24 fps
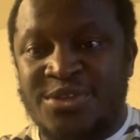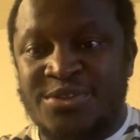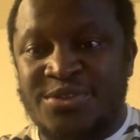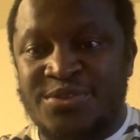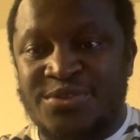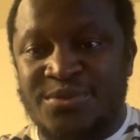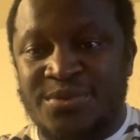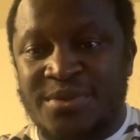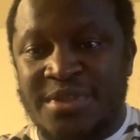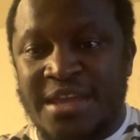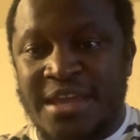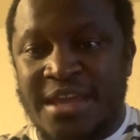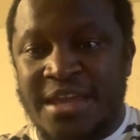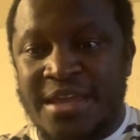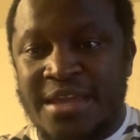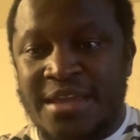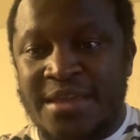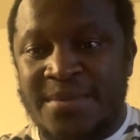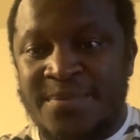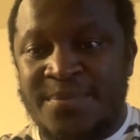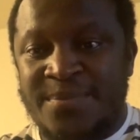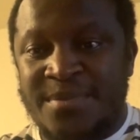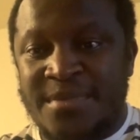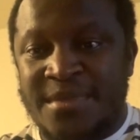
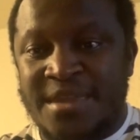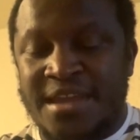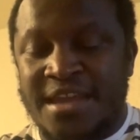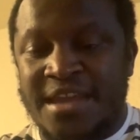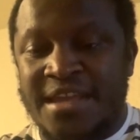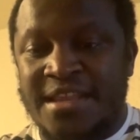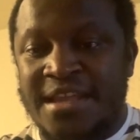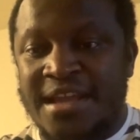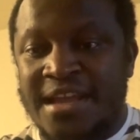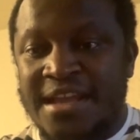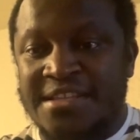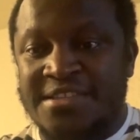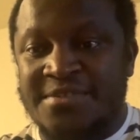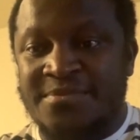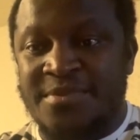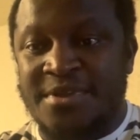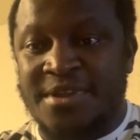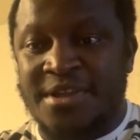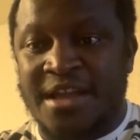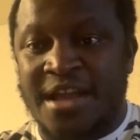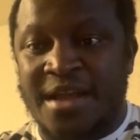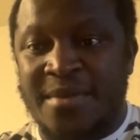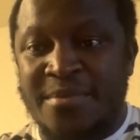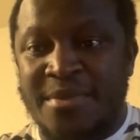Today it has
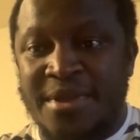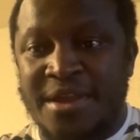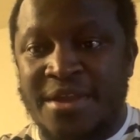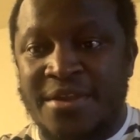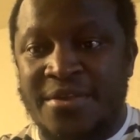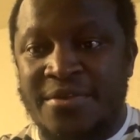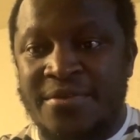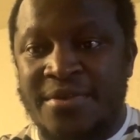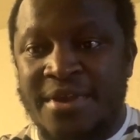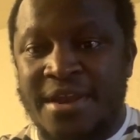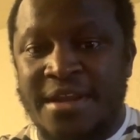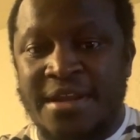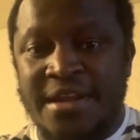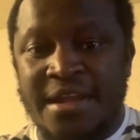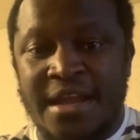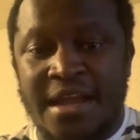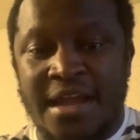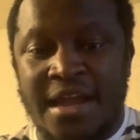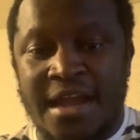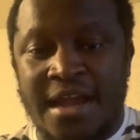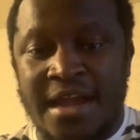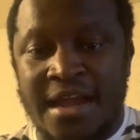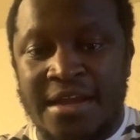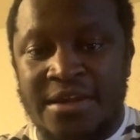become a great
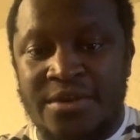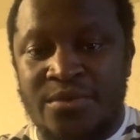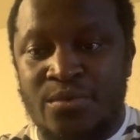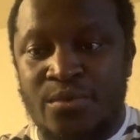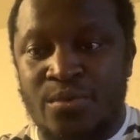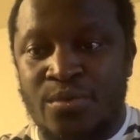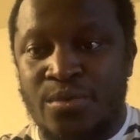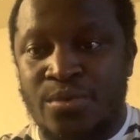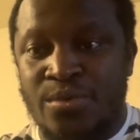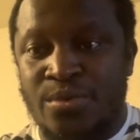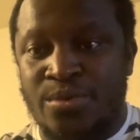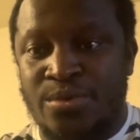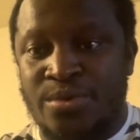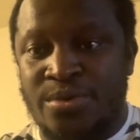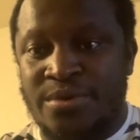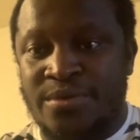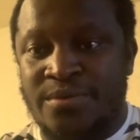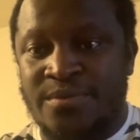hardwood.